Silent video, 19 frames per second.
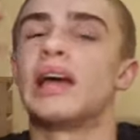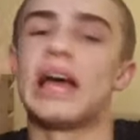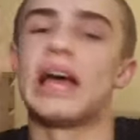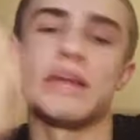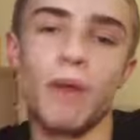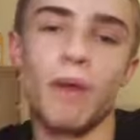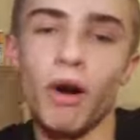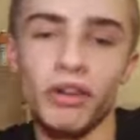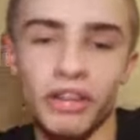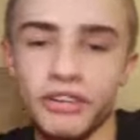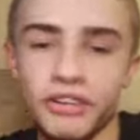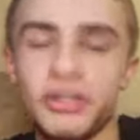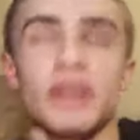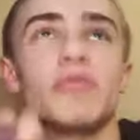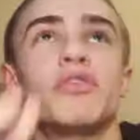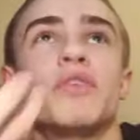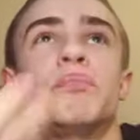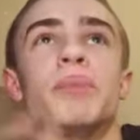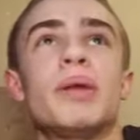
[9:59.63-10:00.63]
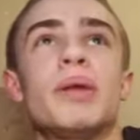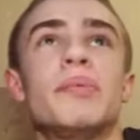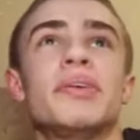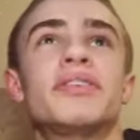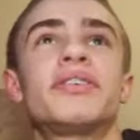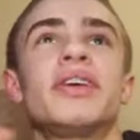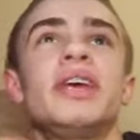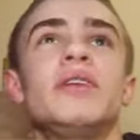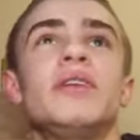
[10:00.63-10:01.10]
a partnership with
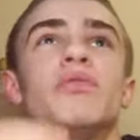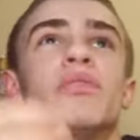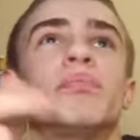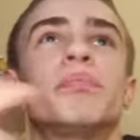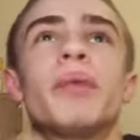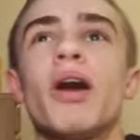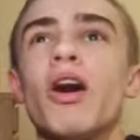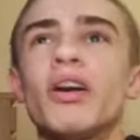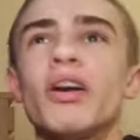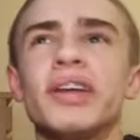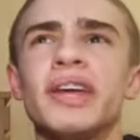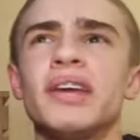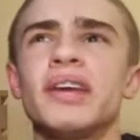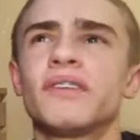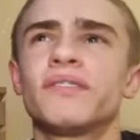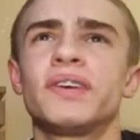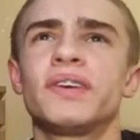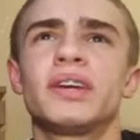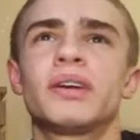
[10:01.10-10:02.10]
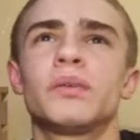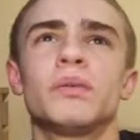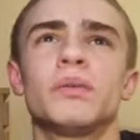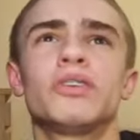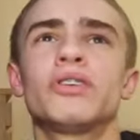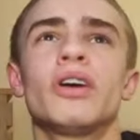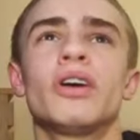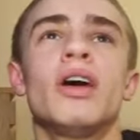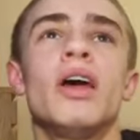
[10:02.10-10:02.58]
BBC, with Barney, I think it
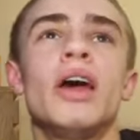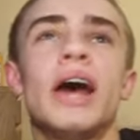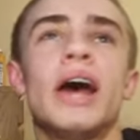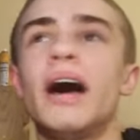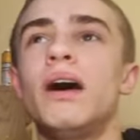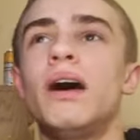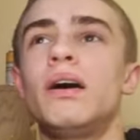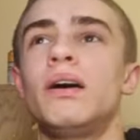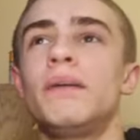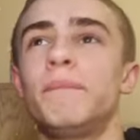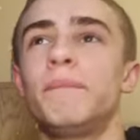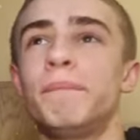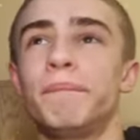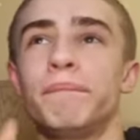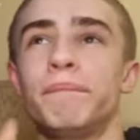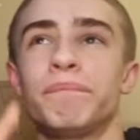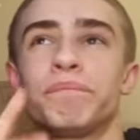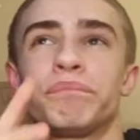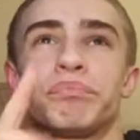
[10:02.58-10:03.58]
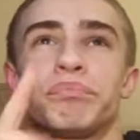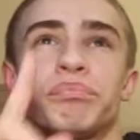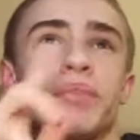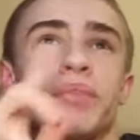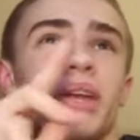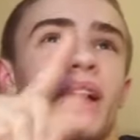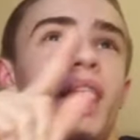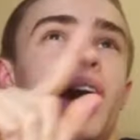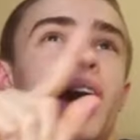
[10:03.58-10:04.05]
was.
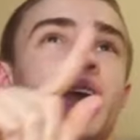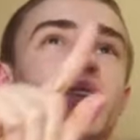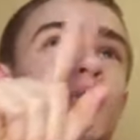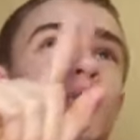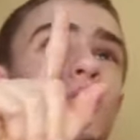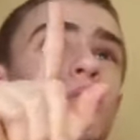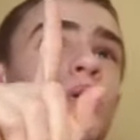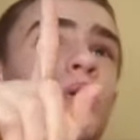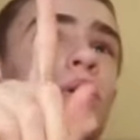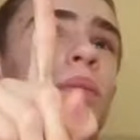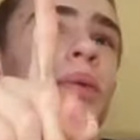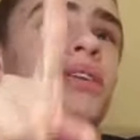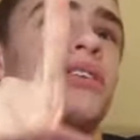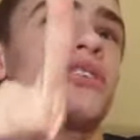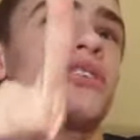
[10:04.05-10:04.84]
I don't know about